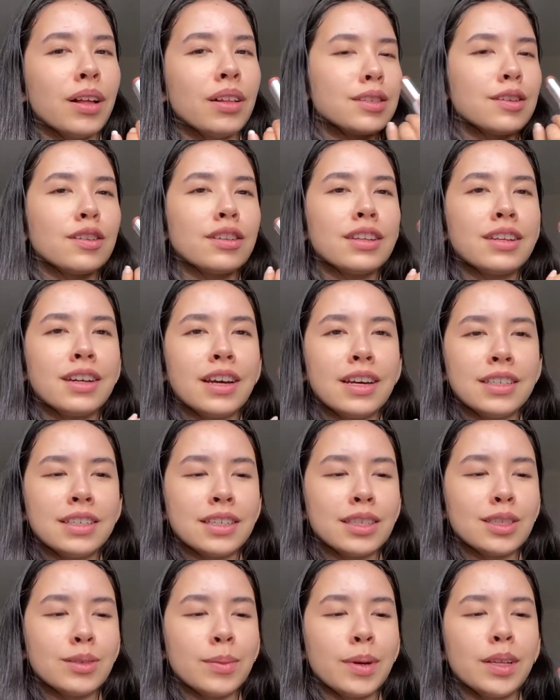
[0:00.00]
It's not the
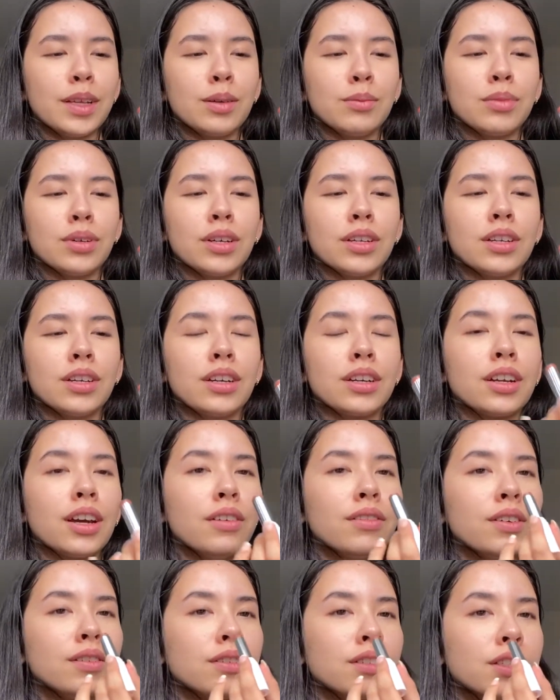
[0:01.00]
nicest smelling product
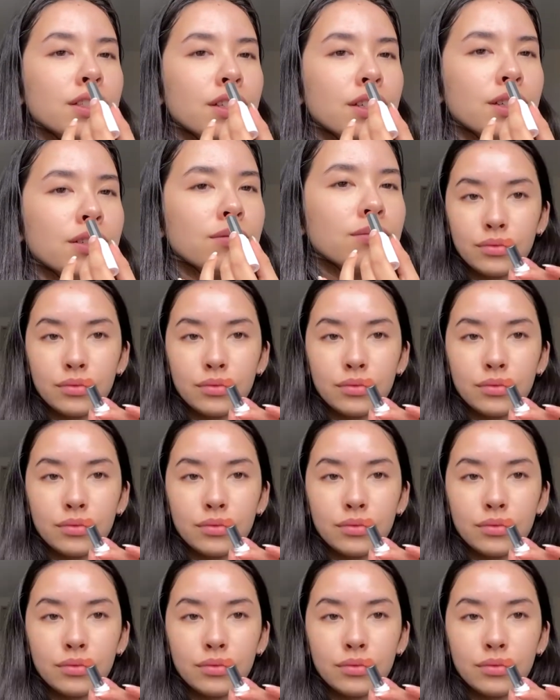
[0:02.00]
I've ever seen.